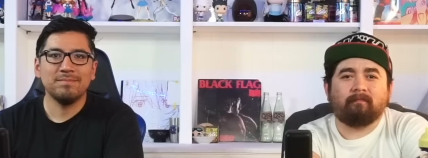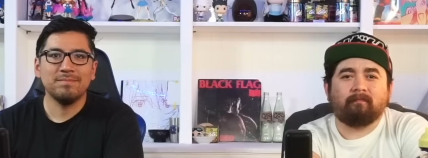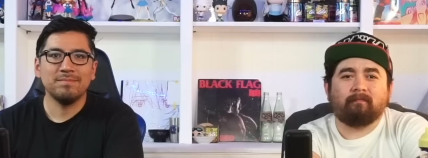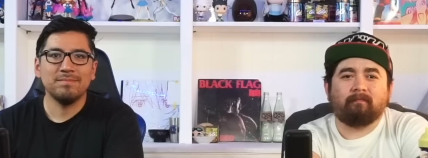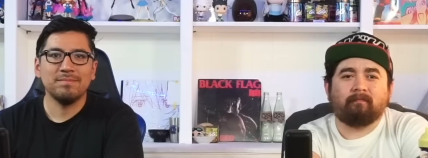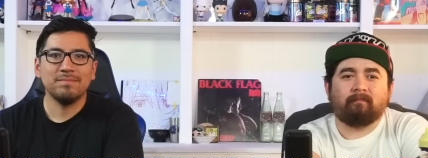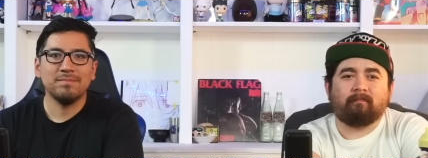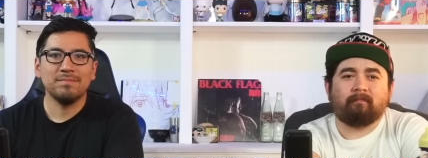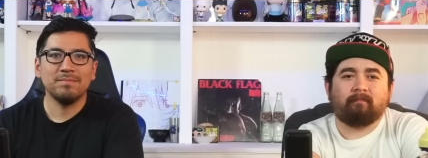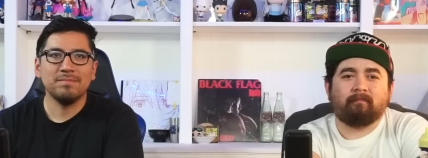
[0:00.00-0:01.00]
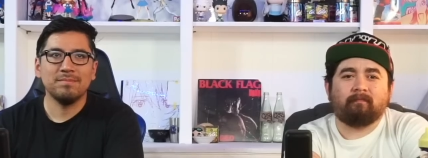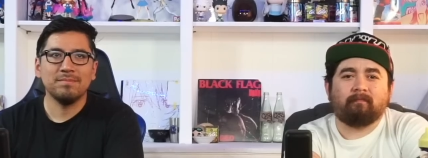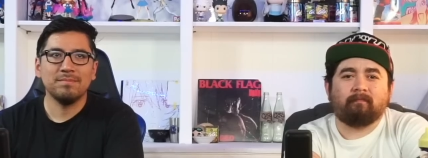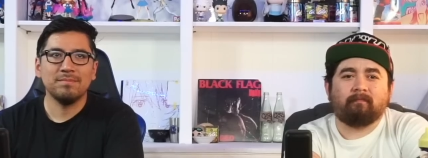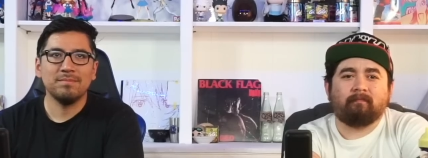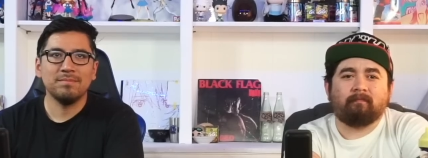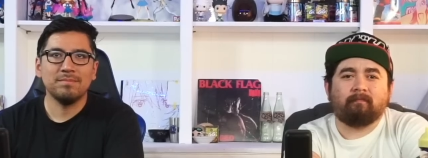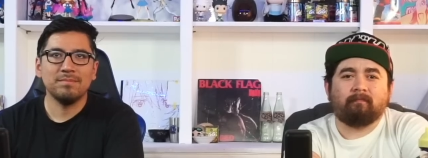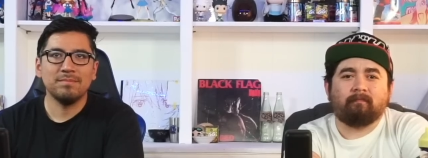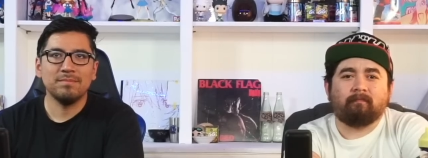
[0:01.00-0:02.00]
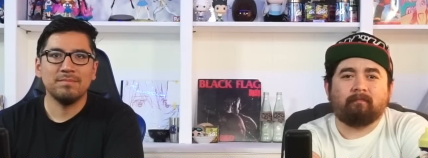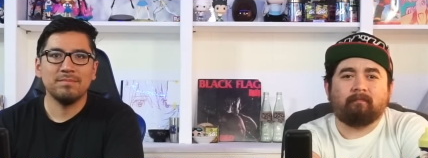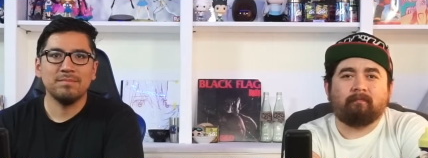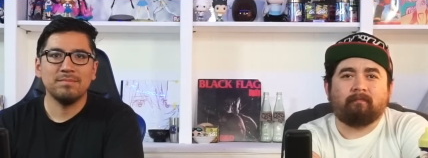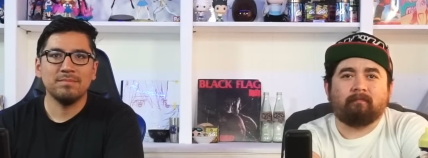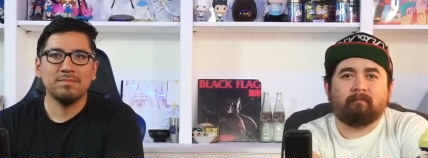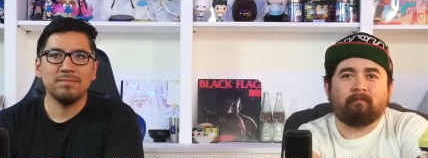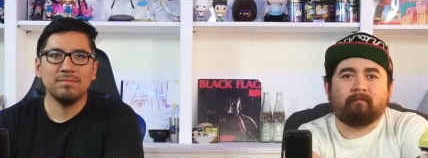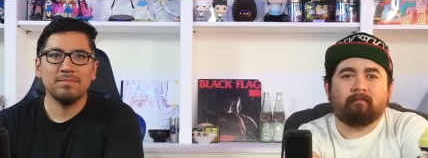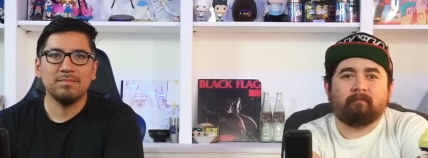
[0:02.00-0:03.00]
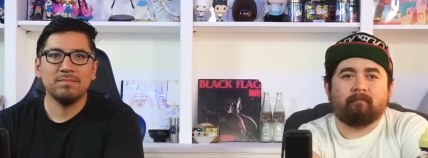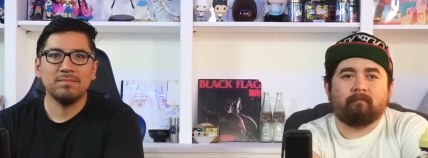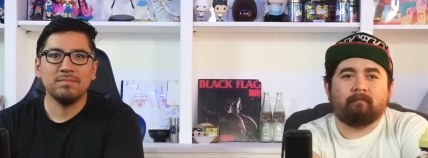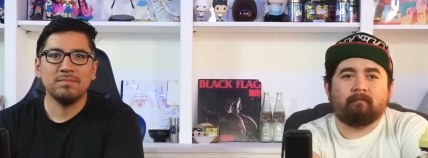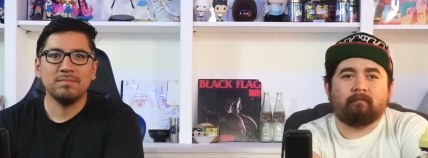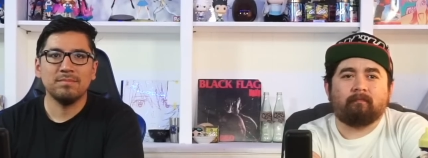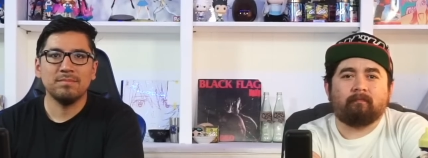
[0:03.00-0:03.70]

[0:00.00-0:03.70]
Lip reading: No one is speaking in this clip.